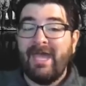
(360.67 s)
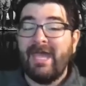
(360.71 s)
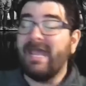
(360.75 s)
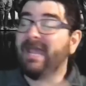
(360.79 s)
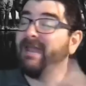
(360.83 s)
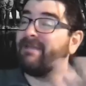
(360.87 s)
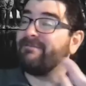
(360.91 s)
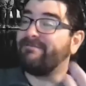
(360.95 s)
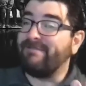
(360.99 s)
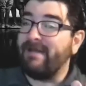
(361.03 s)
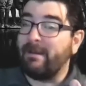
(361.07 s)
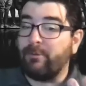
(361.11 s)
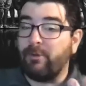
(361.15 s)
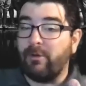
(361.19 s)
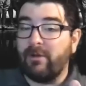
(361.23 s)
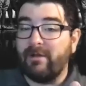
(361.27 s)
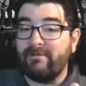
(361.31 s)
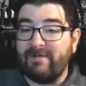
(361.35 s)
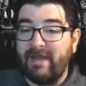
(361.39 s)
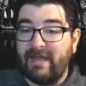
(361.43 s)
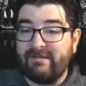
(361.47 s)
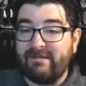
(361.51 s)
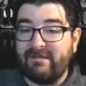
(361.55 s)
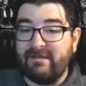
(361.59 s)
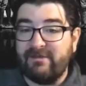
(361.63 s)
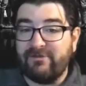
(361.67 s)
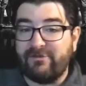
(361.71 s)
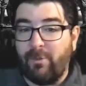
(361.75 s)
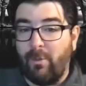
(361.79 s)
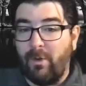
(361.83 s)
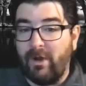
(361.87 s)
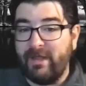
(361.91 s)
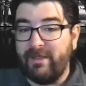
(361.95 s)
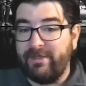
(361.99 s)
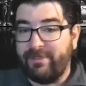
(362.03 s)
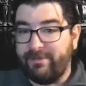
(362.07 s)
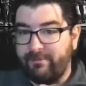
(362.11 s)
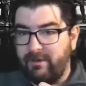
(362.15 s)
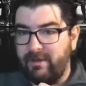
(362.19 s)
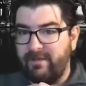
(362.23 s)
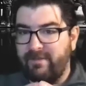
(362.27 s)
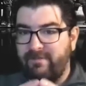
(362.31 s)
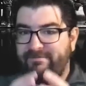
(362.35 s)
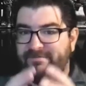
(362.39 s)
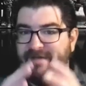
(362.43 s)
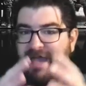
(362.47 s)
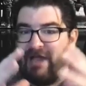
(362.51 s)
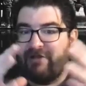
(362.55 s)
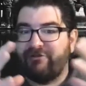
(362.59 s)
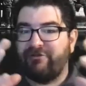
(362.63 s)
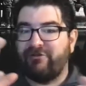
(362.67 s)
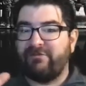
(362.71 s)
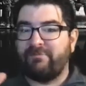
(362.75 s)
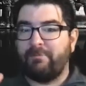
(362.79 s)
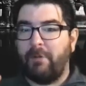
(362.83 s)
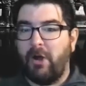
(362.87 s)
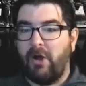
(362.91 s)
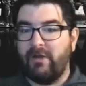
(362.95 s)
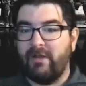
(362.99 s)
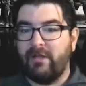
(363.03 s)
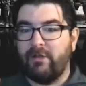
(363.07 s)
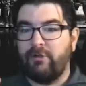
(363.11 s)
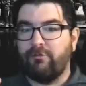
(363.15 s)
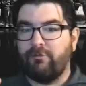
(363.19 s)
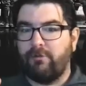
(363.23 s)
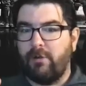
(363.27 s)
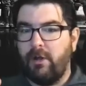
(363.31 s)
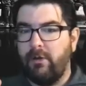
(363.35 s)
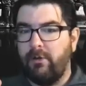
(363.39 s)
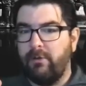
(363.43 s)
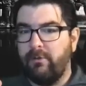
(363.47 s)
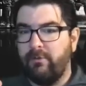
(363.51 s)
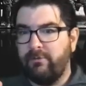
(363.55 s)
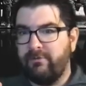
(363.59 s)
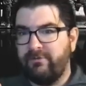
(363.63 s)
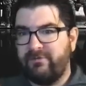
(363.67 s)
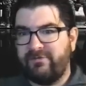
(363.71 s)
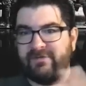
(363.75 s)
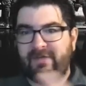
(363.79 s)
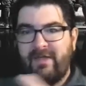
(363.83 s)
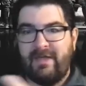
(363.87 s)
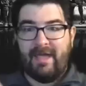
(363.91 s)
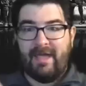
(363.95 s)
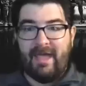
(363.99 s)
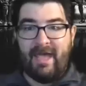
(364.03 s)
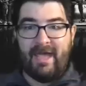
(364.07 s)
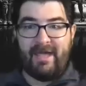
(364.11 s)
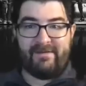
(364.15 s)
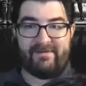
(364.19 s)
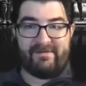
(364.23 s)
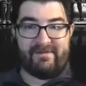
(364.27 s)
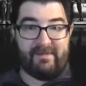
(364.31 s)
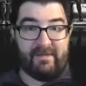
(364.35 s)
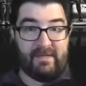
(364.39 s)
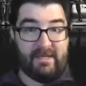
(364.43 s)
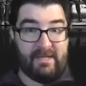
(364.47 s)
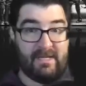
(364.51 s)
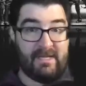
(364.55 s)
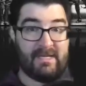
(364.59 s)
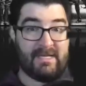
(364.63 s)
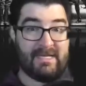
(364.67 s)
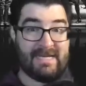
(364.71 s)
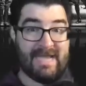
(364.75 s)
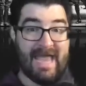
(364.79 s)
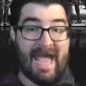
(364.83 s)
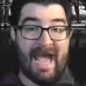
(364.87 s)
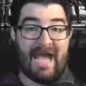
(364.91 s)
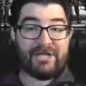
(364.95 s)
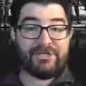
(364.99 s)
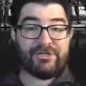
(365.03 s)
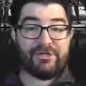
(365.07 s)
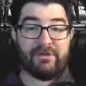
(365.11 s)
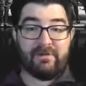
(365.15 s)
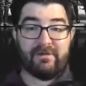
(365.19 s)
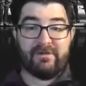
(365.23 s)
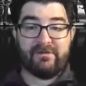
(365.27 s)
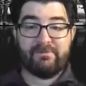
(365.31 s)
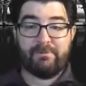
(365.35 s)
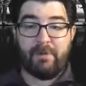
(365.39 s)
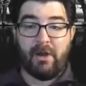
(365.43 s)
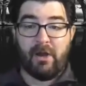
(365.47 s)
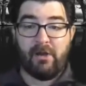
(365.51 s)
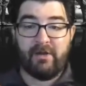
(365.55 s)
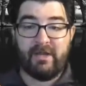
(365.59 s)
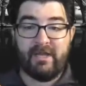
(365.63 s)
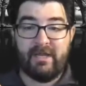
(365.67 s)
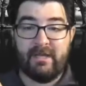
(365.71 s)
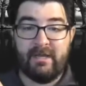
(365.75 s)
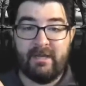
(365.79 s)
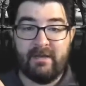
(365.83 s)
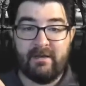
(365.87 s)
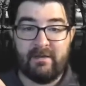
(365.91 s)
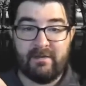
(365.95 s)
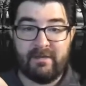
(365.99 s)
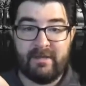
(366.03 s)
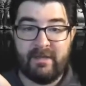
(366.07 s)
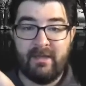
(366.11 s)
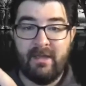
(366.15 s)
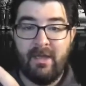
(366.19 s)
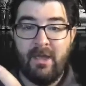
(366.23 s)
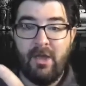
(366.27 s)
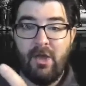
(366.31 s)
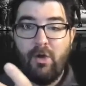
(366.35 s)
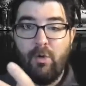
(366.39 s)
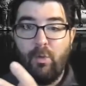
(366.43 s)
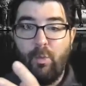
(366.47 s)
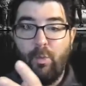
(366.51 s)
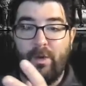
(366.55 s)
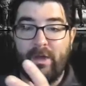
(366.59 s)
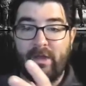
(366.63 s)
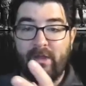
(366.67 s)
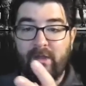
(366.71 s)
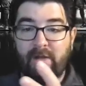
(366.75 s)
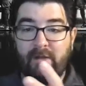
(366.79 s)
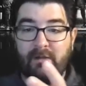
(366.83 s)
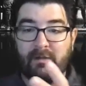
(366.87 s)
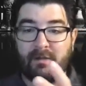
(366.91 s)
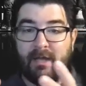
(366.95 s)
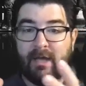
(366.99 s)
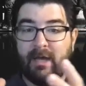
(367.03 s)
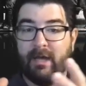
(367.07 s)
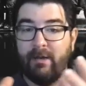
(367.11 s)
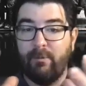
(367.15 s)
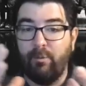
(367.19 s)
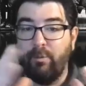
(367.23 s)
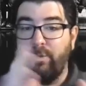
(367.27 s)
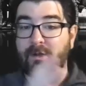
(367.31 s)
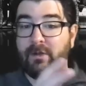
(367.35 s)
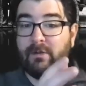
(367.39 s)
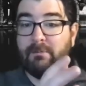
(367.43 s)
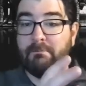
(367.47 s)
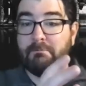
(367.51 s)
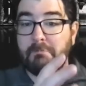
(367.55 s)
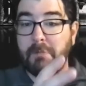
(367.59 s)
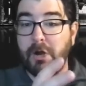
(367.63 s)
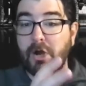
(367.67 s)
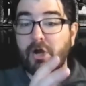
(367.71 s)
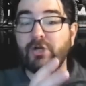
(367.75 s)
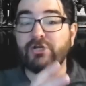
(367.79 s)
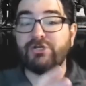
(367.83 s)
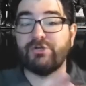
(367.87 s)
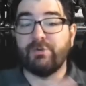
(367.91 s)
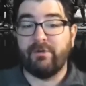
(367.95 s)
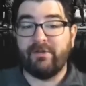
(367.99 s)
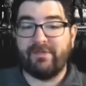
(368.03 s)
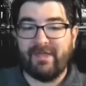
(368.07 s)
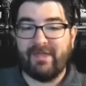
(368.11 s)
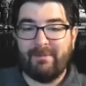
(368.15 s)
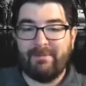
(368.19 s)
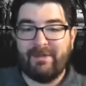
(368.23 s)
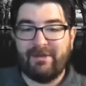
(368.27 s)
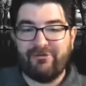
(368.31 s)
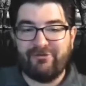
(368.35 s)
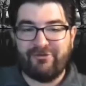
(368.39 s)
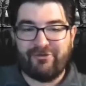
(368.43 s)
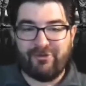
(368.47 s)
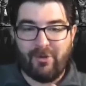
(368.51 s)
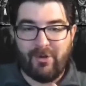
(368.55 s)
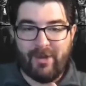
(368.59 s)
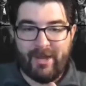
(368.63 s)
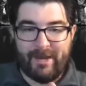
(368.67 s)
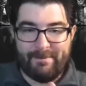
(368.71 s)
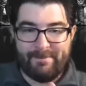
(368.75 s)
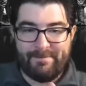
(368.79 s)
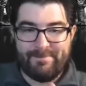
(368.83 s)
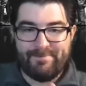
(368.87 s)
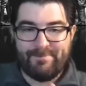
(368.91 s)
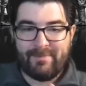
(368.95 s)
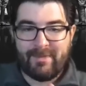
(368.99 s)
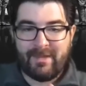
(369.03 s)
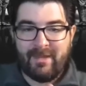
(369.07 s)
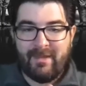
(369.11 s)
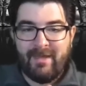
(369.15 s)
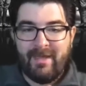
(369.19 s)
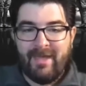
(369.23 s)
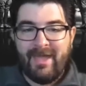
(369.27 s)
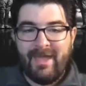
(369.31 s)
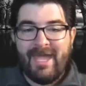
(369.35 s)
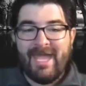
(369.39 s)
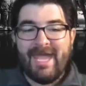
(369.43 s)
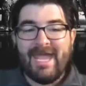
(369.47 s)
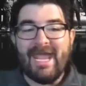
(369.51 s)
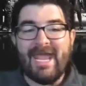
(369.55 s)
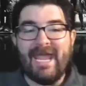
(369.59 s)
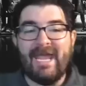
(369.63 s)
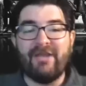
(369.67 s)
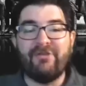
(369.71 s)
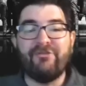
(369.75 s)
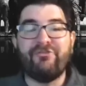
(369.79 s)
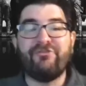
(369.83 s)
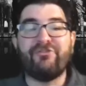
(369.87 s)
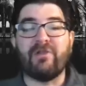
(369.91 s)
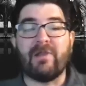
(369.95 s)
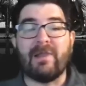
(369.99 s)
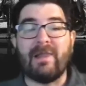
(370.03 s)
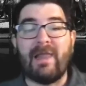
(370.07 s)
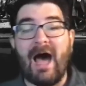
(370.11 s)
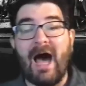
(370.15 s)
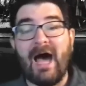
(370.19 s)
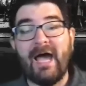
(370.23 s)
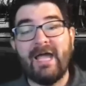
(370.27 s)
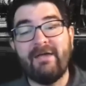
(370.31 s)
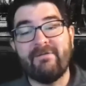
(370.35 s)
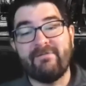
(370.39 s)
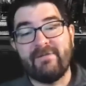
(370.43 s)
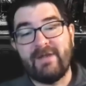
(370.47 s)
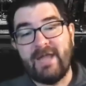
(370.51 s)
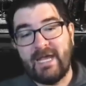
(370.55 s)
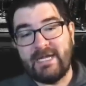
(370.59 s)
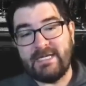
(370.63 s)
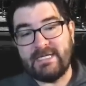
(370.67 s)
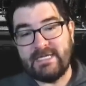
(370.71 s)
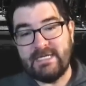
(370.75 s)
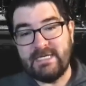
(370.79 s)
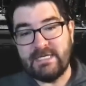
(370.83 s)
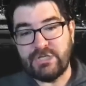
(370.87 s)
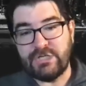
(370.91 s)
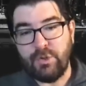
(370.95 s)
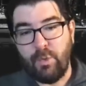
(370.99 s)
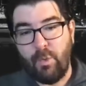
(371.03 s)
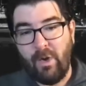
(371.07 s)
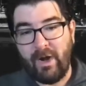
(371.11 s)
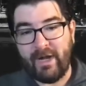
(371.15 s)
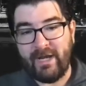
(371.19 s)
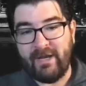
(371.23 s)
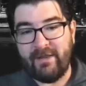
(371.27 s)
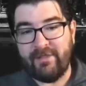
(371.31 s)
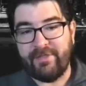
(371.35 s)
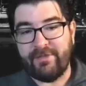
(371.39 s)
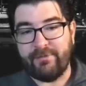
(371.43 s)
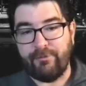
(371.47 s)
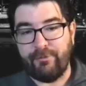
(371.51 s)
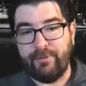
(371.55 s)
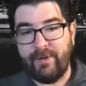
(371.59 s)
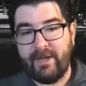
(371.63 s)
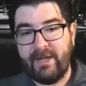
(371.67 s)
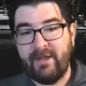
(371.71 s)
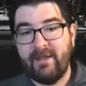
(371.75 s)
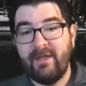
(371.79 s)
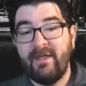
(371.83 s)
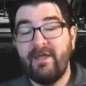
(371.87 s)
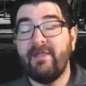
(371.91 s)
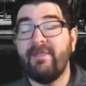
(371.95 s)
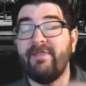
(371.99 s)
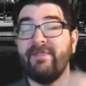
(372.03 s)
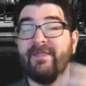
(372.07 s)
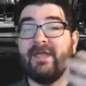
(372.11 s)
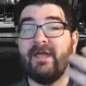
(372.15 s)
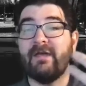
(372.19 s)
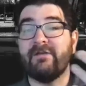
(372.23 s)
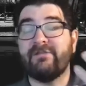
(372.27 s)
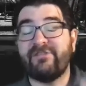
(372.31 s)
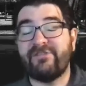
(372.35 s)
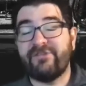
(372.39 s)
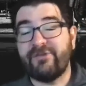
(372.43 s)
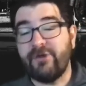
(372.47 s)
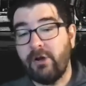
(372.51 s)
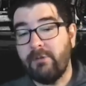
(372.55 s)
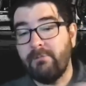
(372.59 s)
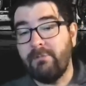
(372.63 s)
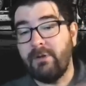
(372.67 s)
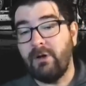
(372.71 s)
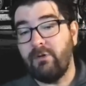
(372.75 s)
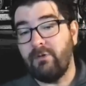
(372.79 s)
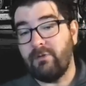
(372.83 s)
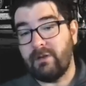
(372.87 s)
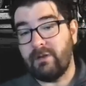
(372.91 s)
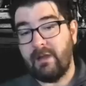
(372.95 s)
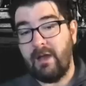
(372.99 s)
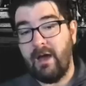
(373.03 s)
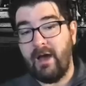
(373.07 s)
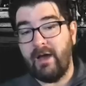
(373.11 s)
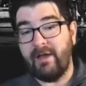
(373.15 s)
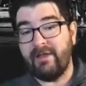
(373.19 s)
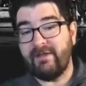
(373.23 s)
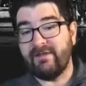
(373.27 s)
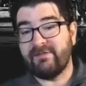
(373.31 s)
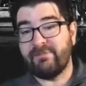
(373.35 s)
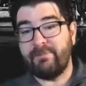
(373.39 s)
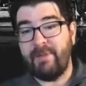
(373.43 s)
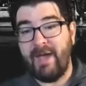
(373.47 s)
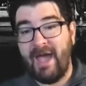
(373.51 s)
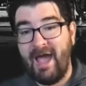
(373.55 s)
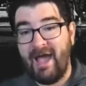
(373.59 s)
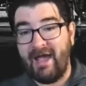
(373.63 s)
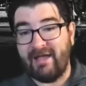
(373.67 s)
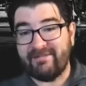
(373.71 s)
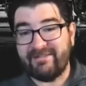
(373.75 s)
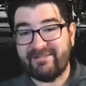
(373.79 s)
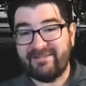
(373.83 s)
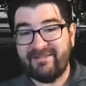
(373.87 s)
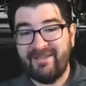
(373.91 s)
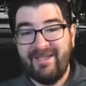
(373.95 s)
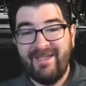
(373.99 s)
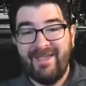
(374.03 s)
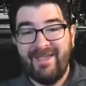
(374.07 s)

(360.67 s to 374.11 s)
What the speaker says: In February of 1923, the Fascist Party grows as the Nationalist Party in Italy will merge with them and join. In July of 1923, the Acerbo Law is passed.